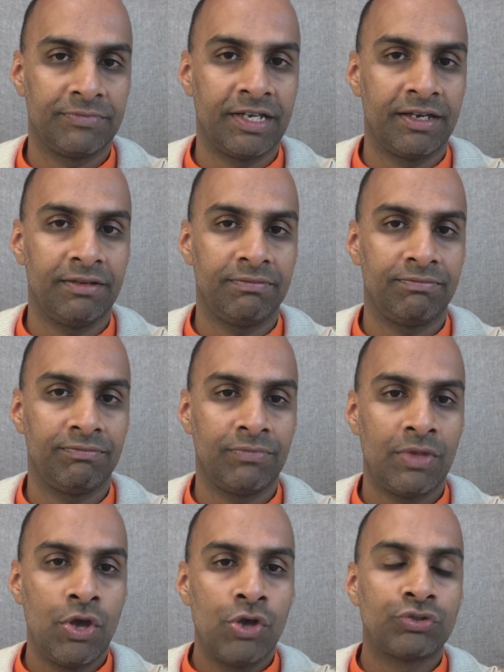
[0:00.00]
Yeah?
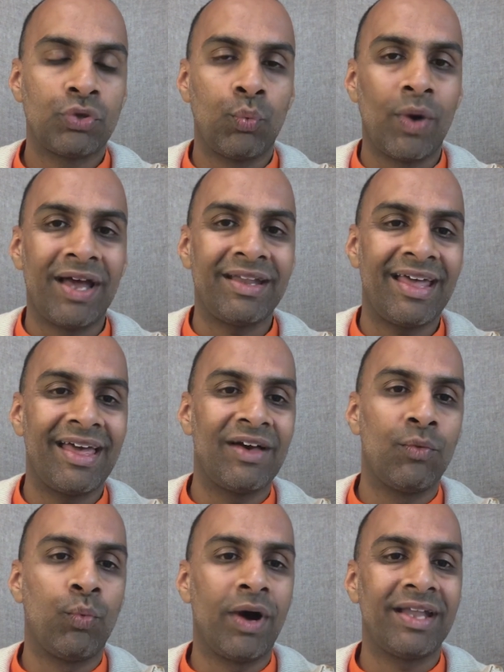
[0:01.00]
So one
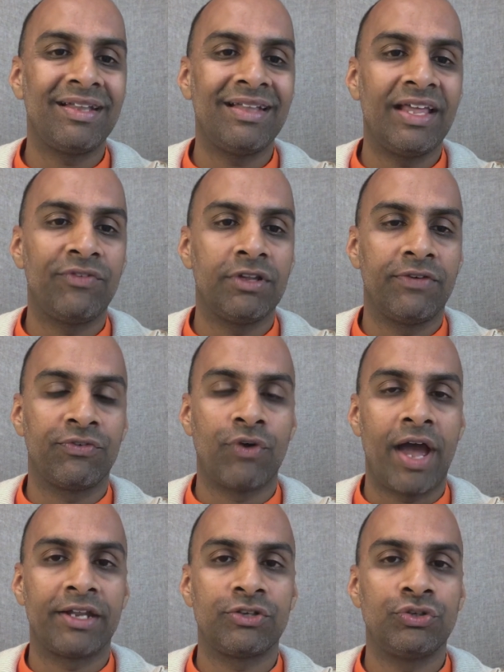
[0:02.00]
level of
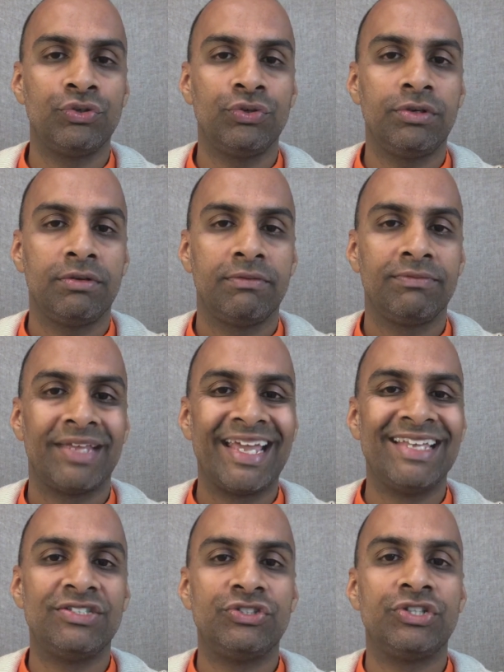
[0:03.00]
gratitude
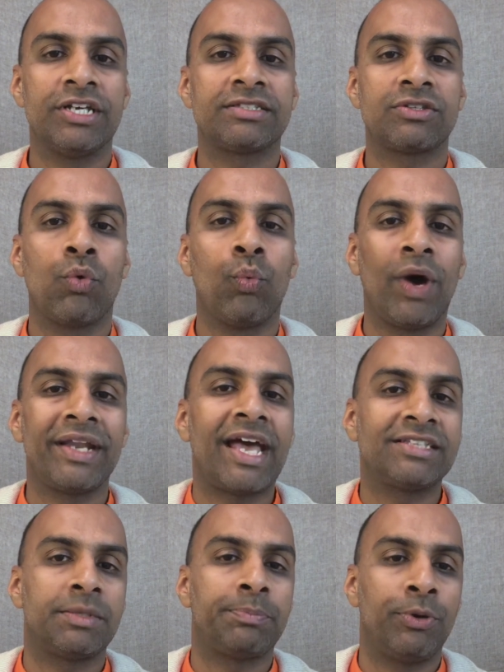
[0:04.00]
is just, what
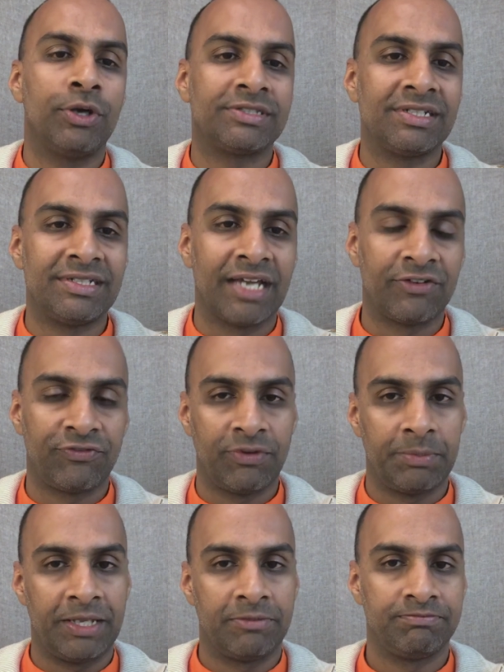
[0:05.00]
has a person done for
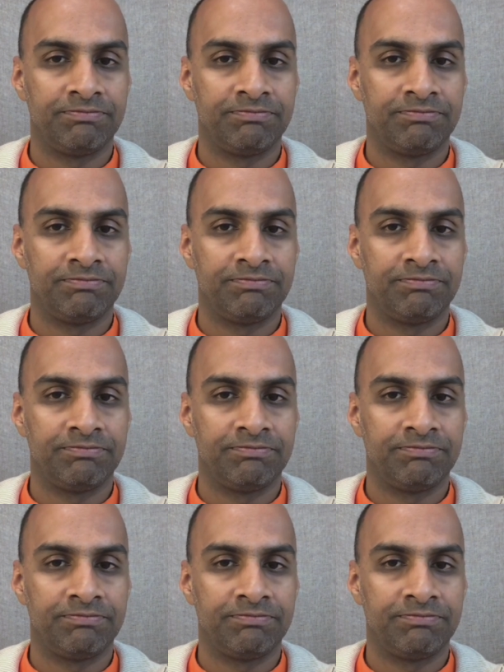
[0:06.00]
me?